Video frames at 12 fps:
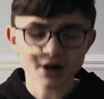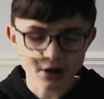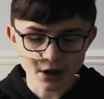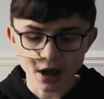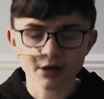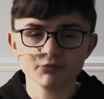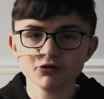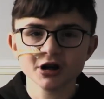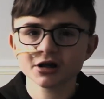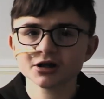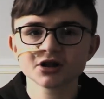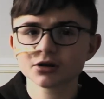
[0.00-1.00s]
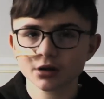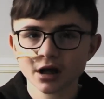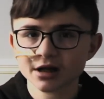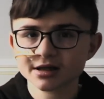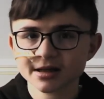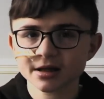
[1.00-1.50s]
I really didn't
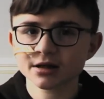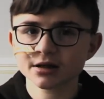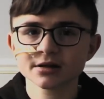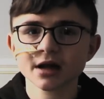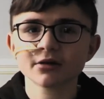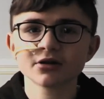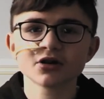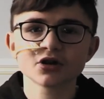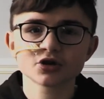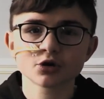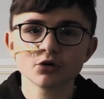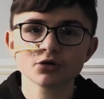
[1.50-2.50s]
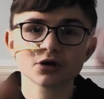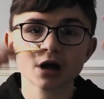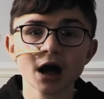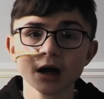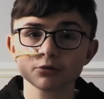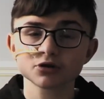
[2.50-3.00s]
like sitting down in the stalls.
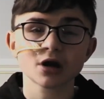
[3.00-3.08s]
I was